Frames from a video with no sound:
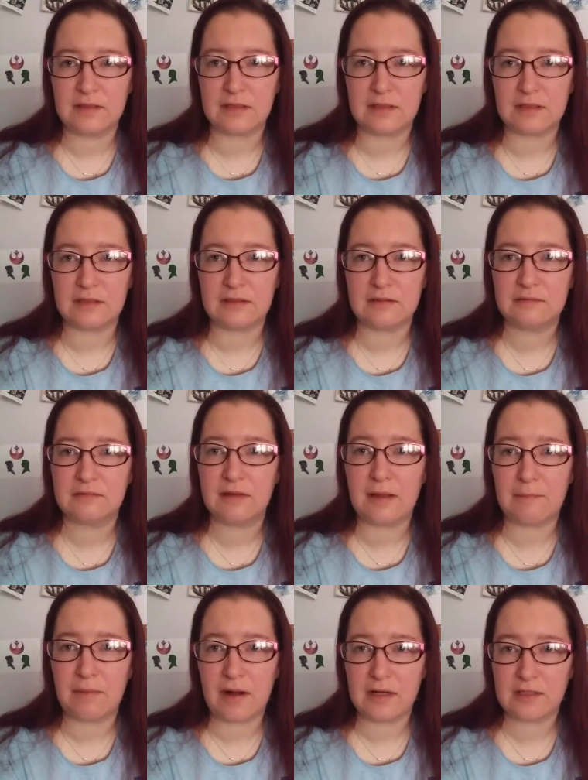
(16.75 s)
The
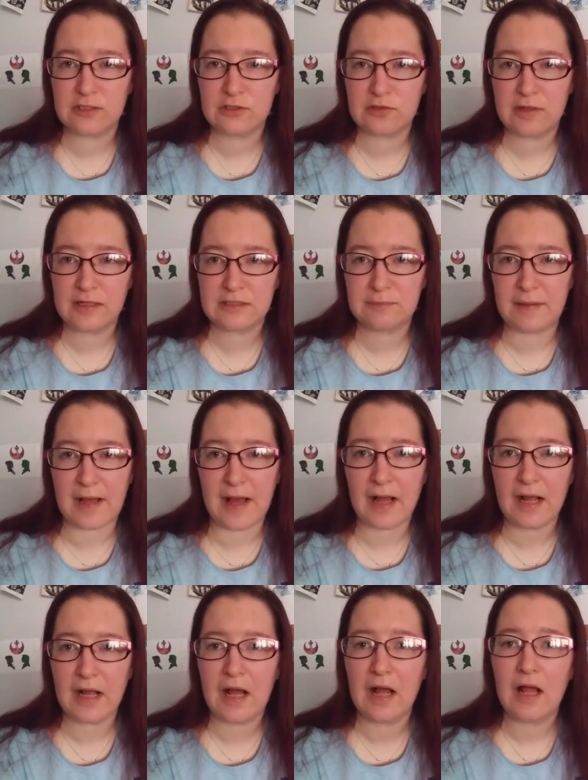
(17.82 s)
Empire Strikes
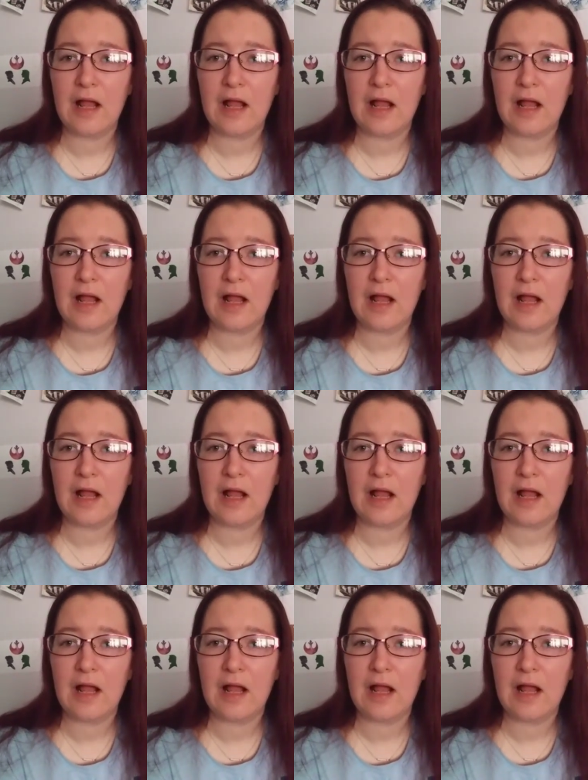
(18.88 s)
Back.